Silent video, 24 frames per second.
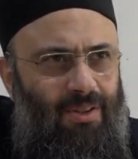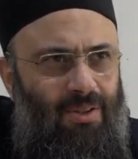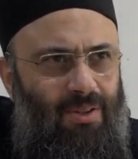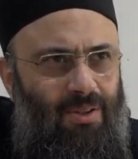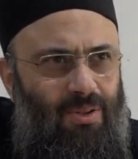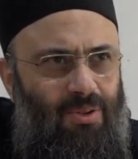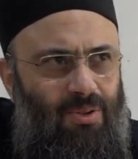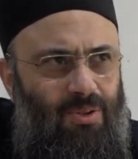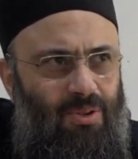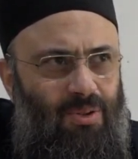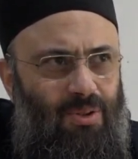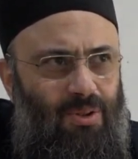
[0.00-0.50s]

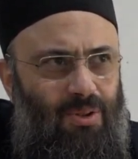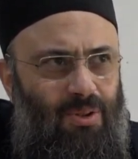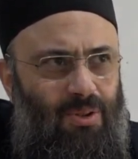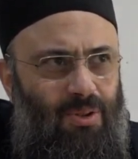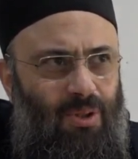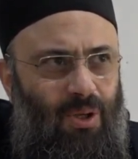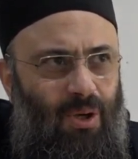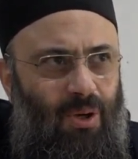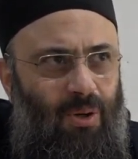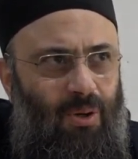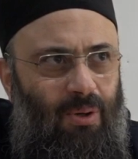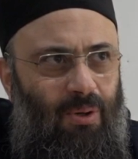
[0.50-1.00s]

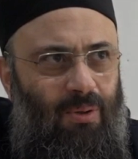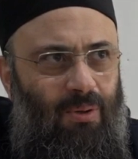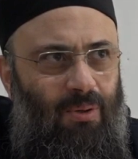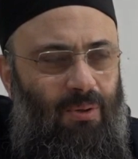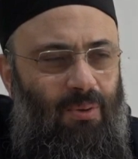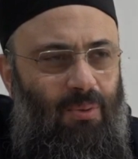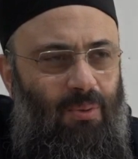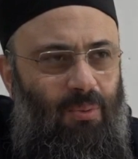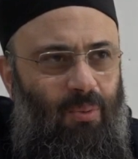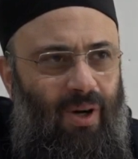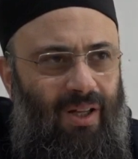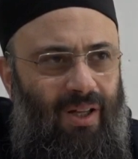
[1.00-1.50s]
So
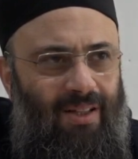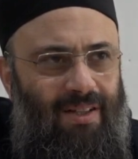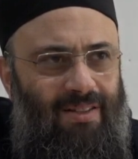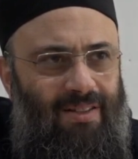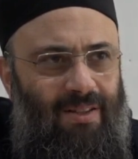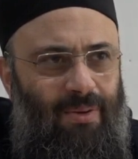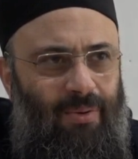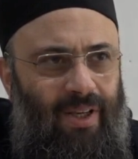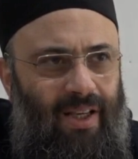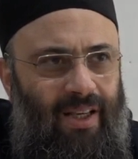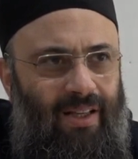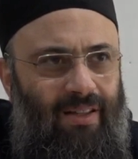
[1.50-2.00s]
what is
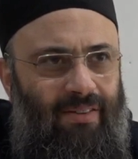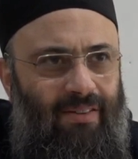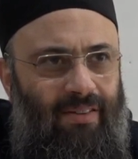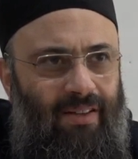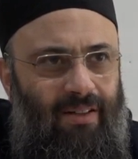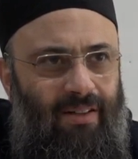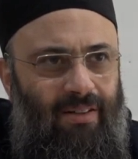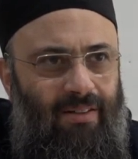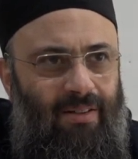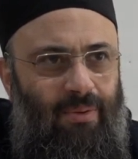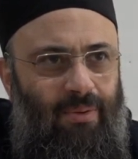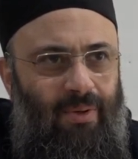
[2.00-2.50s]
Tawheed
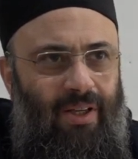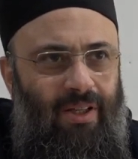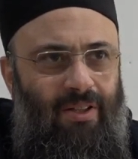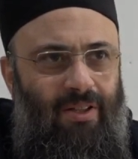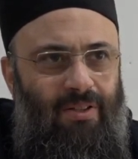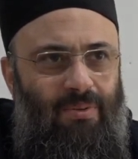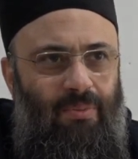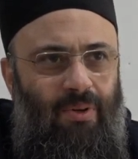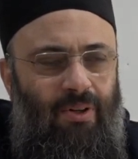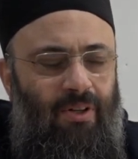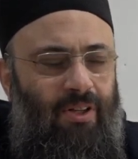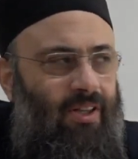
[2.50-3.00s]
then? Tawheed
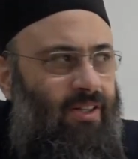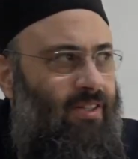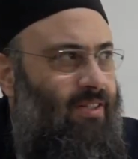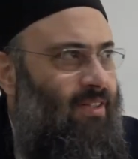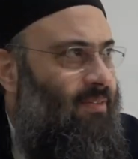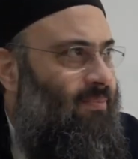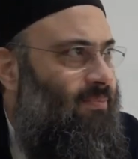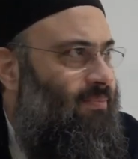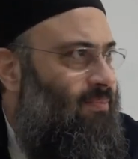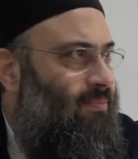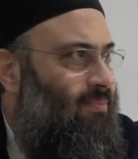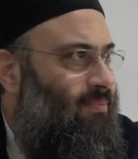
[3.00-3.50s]
is
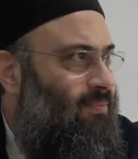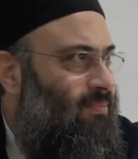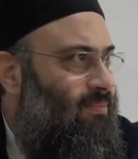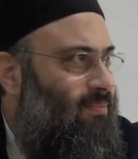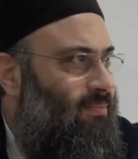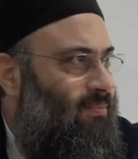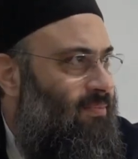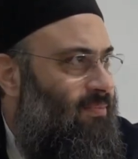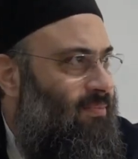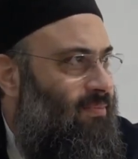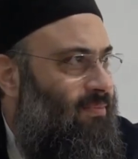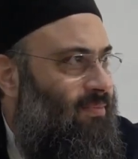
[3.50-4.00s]
monism,
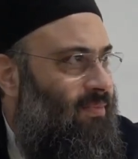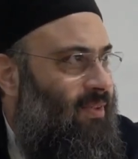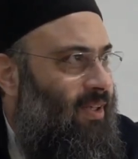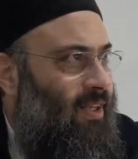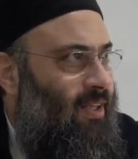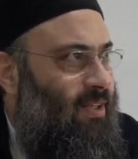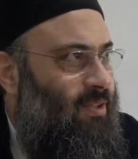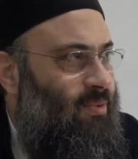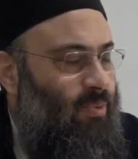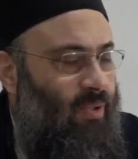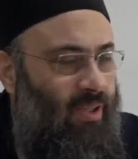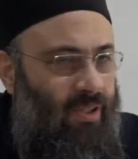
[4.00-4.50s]

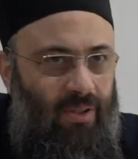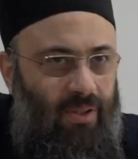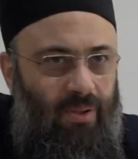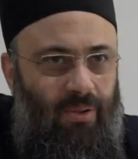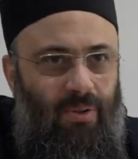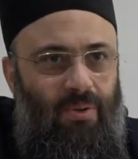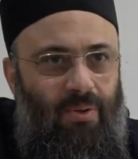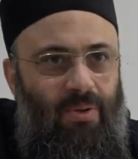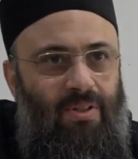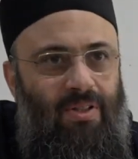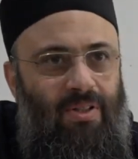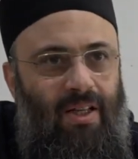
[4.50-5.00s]
is when you
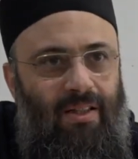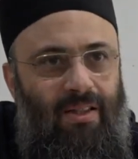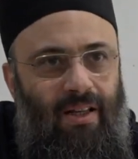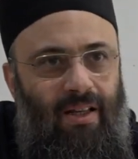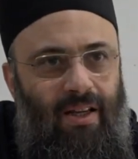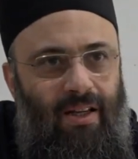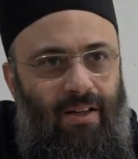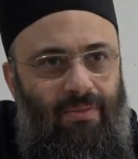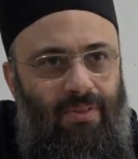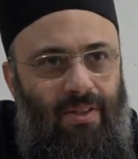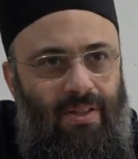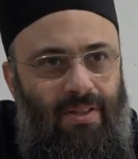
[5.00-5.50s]
lose that
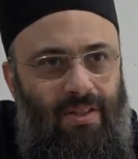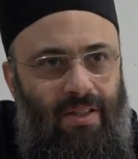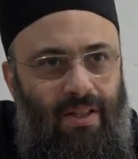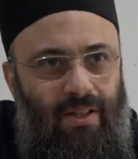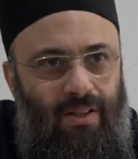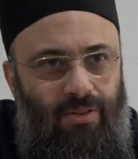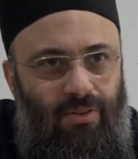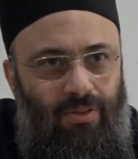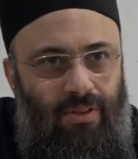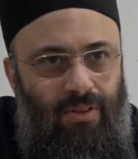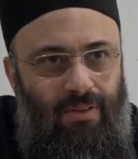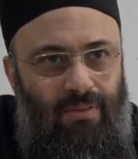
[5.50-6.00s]
line of
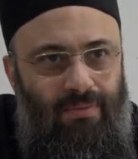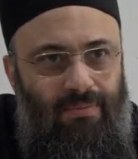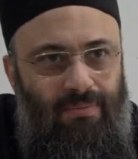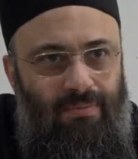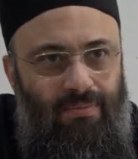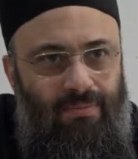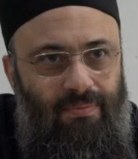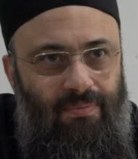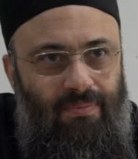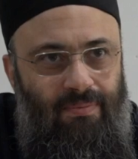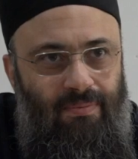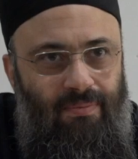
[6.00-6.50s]
distinction.
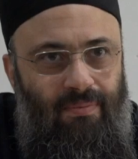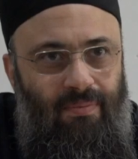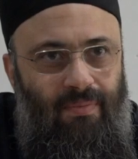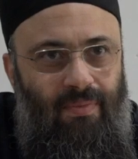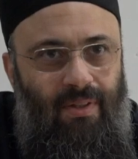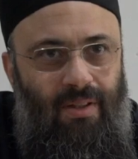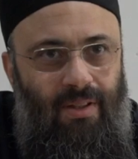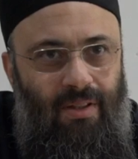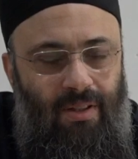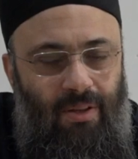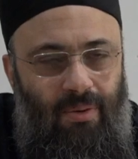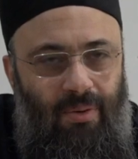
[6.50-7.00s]

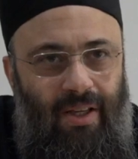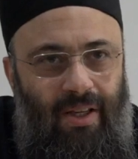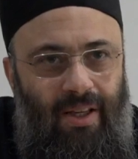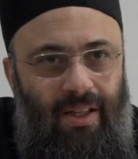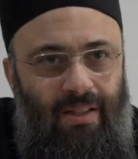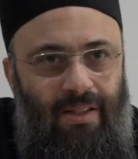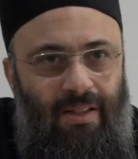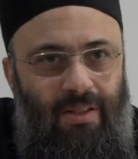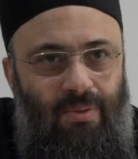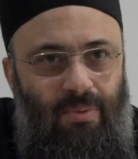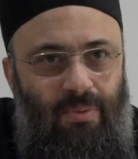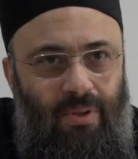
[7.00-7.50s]

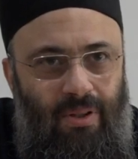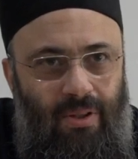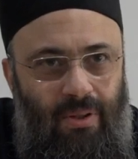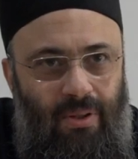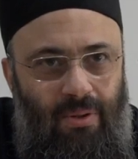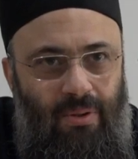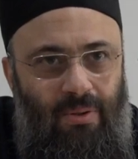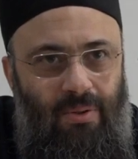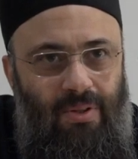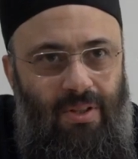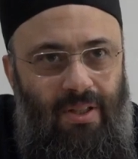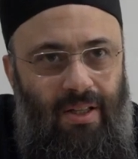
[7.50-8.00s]
Tawheed is when you
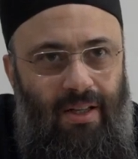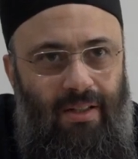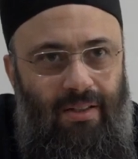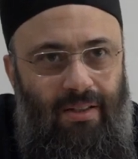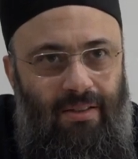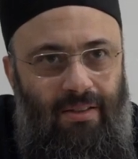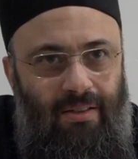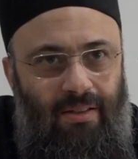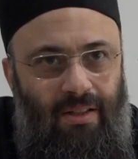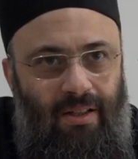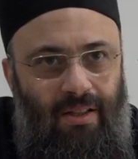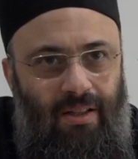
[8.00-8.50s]
lose that
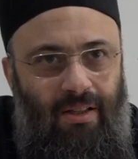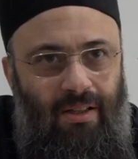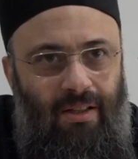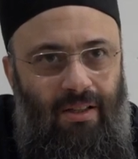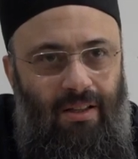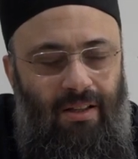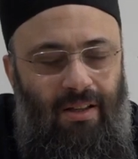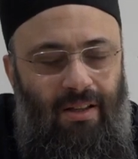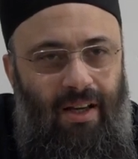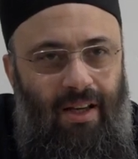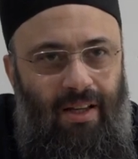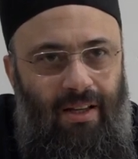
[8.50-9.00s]

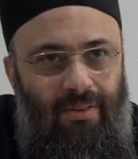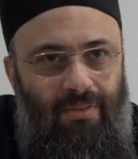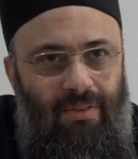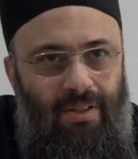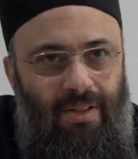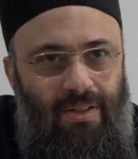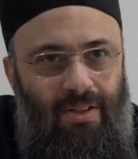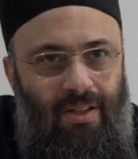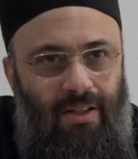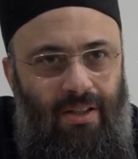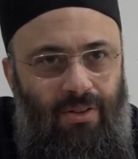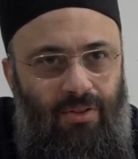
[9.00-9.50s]
line of
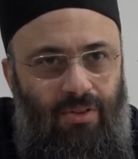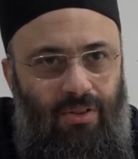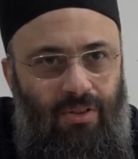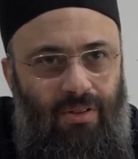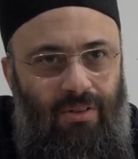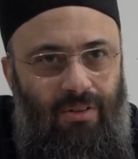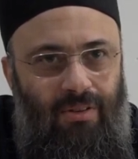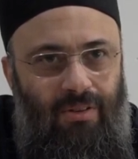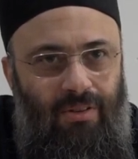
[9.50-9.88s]
distinction.